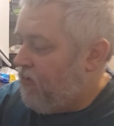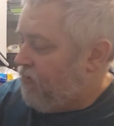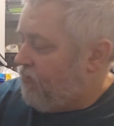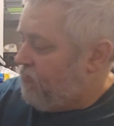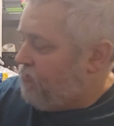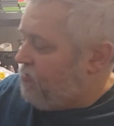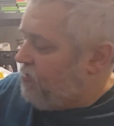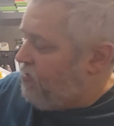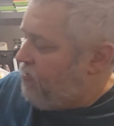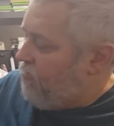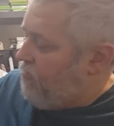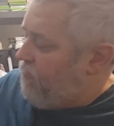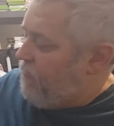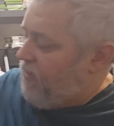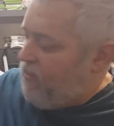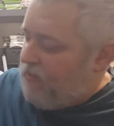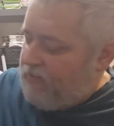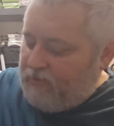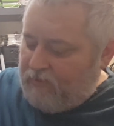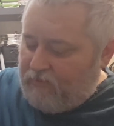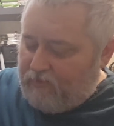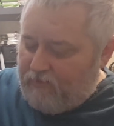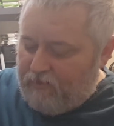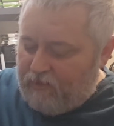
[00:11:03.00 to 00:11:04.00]
So
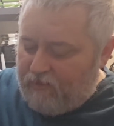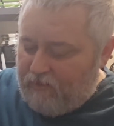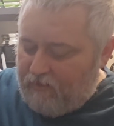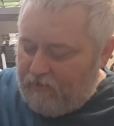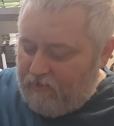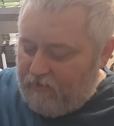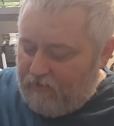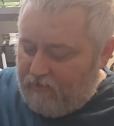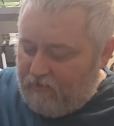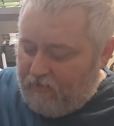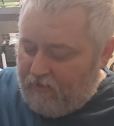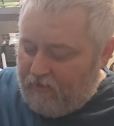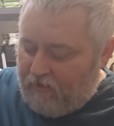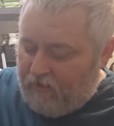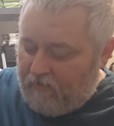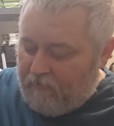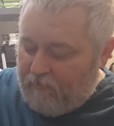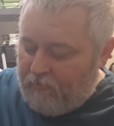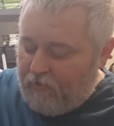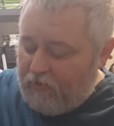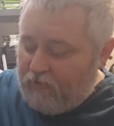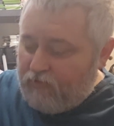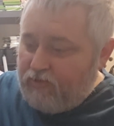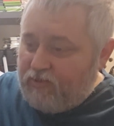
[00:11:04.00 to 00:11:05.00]
basically I
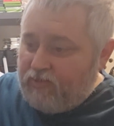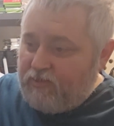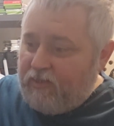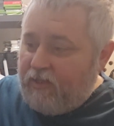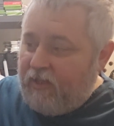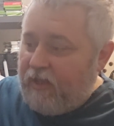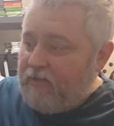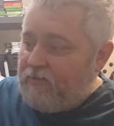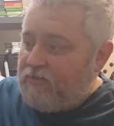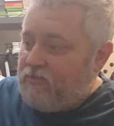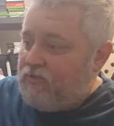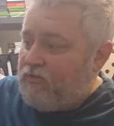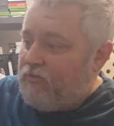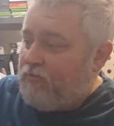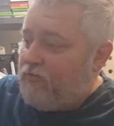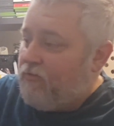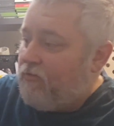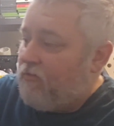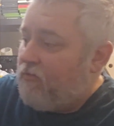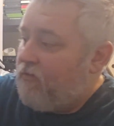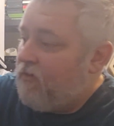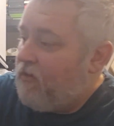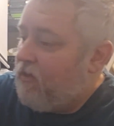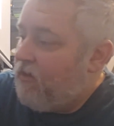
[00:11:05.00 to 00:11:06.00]
purchased that
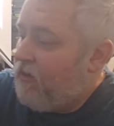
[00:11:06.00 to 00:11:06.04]
tool,